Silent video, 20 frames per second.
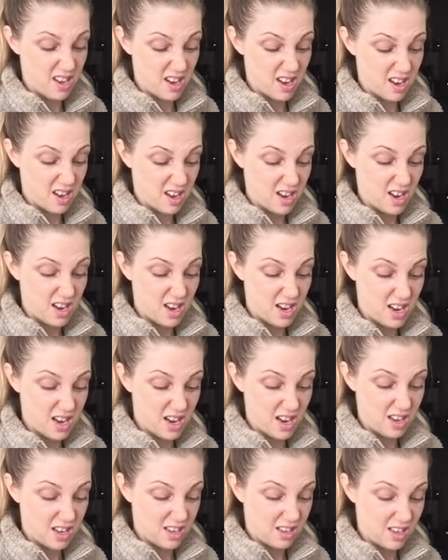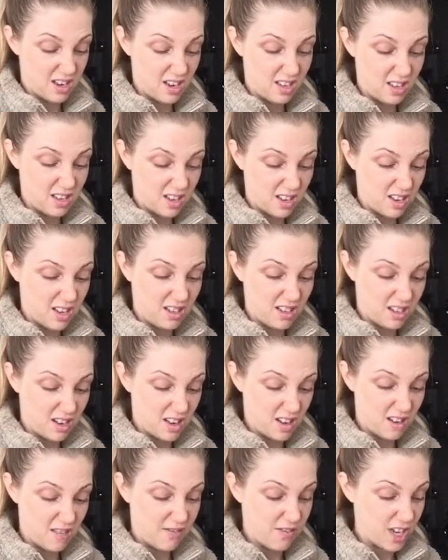I kind of thought it
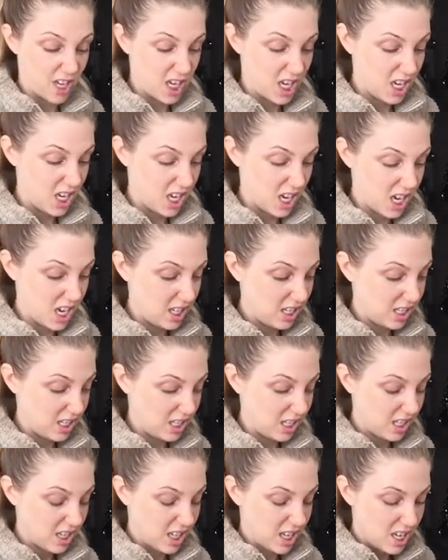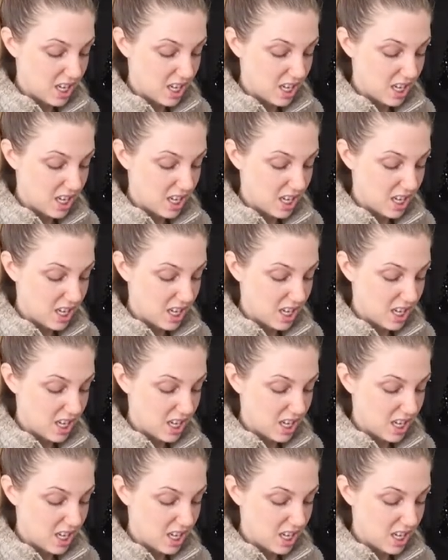had a funky taste.